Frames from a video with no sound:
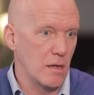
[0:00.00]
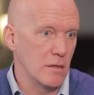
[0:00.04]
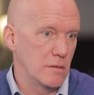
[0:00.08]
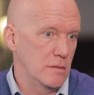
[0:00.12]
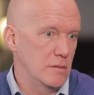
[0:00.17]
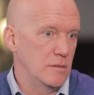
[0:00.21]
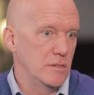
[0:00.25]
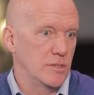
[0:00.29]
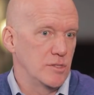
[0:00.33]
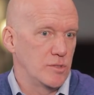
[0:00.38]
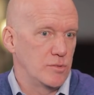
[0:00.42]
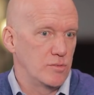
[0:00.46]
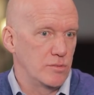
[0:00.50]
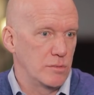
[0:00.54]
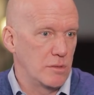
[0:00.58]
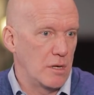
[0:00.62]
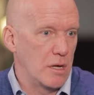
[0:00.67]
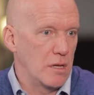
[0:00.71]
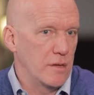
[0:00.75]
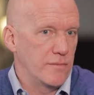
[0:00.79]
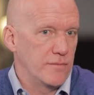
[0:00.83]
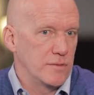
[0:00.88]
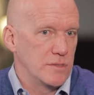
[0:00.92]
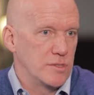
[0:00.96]
all
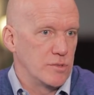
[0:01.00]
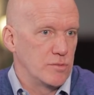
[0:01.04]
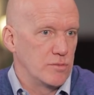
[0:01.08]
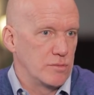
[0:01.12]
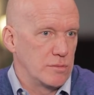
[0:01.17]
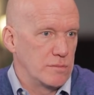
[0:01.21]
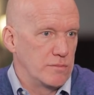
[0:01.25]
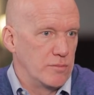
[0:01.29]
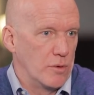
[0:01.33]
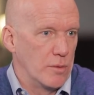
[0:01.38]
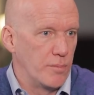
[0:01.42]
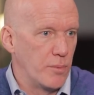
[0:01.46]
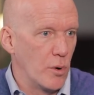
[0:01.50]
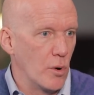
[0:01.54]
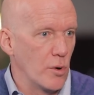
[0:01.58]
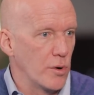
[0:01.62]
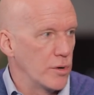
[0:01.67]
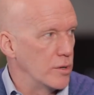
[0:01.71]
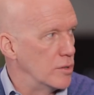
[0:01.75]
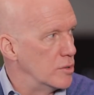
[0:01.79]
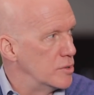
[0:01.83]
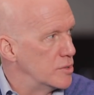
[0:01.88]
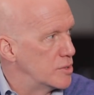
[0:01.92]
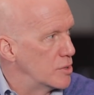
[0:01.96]
of his
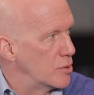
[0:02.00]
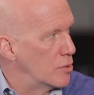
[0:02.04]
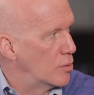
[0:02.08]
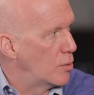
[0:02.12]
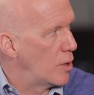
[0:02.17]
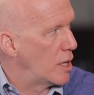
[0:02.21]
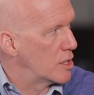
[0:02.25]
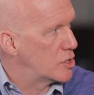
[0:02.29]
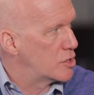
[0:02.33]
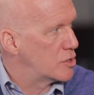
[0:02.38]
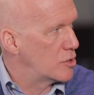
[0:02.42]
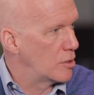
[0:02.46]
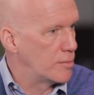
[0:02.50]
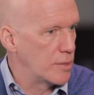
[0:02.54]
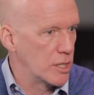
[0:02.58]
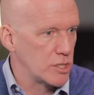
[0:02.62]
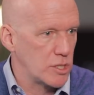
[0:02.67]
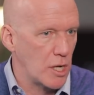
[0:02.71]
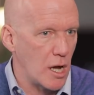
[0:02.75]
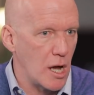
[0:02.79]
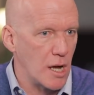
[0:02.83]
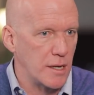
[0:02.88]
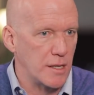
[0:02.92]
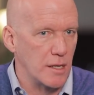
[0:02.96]
reporters who watch so
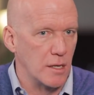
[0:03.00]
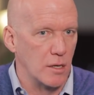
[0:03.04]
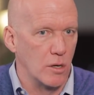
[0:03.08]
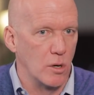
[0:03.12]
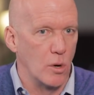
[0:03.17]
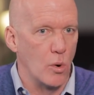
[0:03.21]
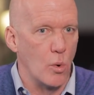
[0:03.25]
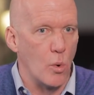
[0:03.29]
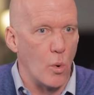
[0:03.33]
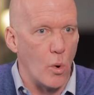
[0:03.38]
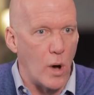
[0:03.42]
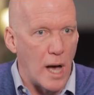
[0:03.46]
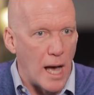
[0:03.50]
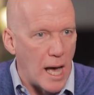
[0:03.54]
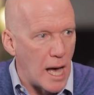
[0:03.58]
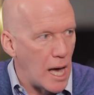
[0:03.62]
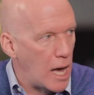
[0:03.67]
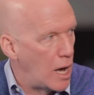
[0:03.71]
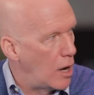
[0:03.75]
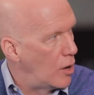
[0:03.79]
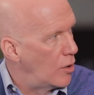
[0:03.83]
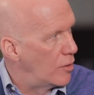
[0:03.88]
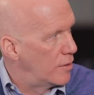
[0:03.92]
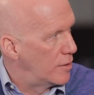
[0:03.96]
much hockey go,
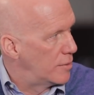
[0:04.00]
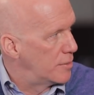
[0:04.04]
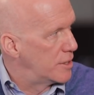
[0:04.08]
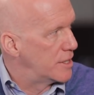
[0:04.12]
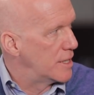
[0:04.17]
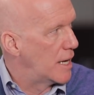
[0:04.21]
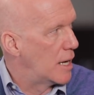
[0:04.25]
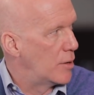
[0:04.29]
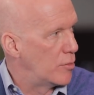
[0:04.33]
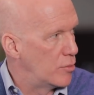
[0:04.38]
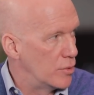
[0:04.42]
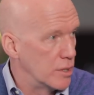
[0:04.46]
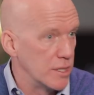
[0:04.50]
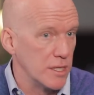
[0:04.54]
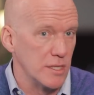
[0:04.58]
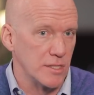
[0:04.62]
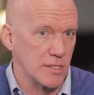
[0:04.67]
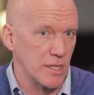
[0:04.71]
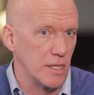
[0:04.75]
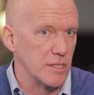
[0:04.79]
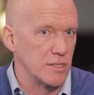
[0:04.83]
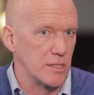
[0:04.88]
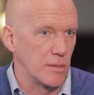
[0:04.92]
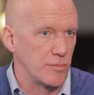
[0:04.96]
wow, I mean, that really
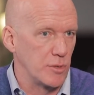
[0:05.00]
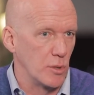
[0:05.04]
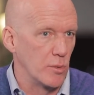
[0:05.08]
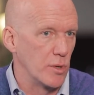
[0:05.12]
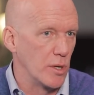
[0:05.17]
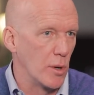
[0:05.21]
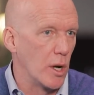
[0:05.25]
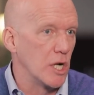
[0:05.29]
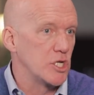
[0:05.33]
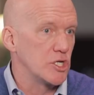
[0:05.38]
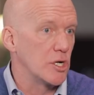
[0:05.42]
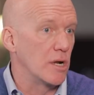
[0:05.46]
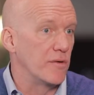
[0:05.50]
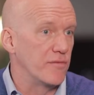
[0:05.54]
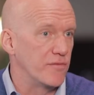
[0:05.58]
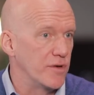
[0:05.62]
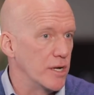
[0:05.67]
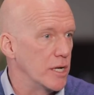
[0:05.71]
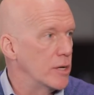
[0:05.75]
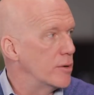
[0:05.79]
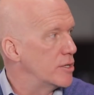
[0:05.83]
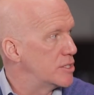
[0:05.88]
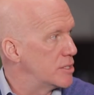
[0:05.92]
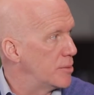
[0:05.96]
says something. When you watch on
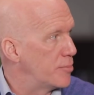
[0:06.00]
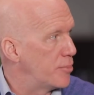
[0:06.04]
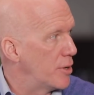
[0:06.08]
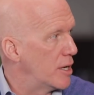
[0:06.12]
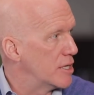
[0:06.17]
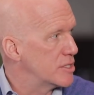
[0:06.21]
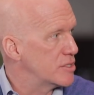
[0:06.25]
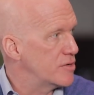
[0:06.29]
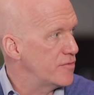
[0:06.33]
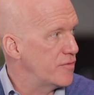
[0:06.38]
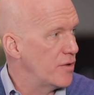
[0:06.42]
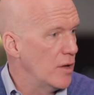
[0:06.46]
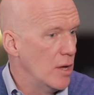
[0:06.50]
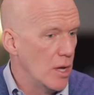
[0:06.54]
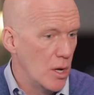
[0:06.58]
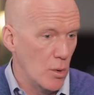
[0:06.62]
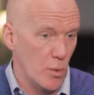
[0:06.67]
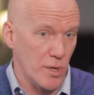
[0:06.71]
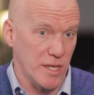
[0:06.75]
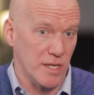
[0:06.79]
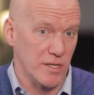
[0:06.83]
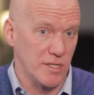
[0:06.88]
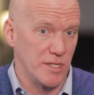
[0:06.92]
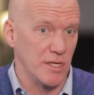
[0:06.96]
video, it's impressive.
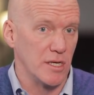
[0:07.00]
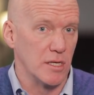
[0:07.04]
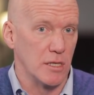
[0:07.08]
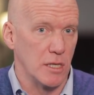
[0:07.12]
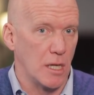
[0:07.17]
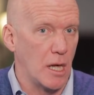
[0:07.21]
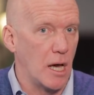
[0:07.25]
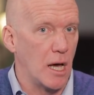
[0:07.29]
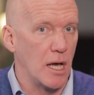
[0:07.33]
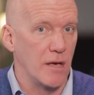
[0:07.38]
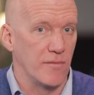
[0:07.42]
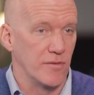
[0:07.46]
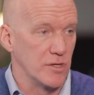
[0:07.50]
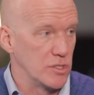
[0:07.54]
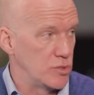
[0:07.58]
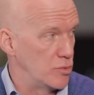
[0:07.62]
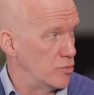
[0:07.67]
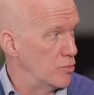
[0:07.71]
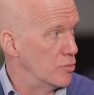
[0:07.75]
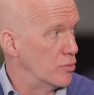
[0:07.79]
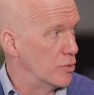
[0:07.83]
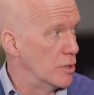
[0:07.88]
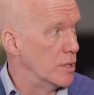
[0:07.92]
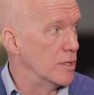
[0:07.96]
When you see it live, it's
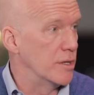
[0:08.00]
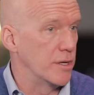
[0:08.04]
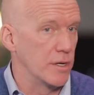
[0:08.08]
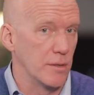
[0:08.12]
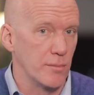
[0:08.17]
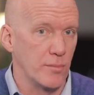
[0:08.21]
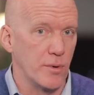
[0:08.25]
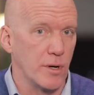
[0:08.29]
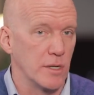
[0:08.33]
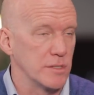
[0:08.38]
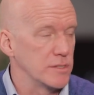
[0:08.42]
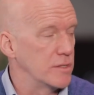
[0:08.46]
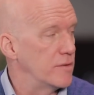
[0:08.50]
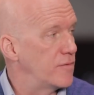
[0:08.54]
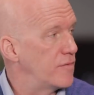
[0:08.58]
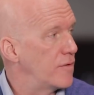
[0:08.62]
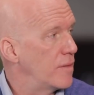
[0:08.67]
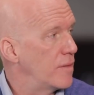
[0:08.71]
really impressive.